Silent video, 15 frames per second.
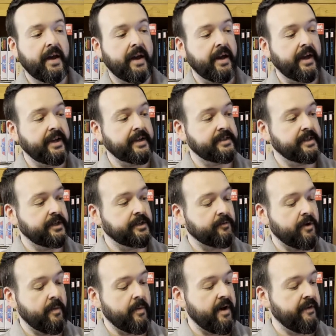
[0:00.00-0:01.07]
He is in his
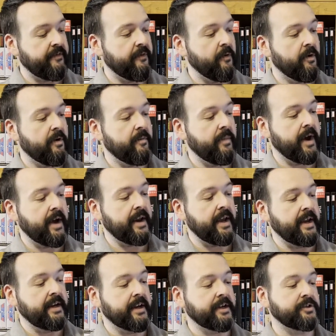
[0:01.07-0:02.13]
robot form, but
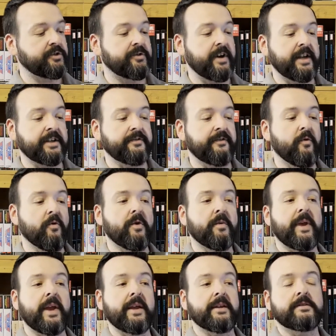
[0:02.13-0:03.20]
he does transform
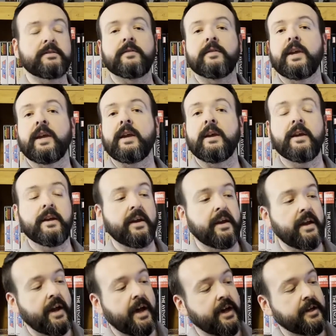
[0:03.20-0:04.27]
into the
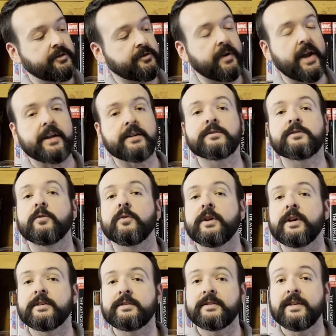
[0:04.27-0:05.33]

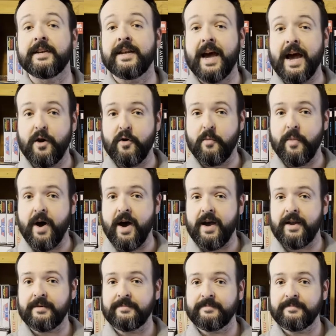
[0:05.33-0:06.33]
Tyrannosaurus Dinobot.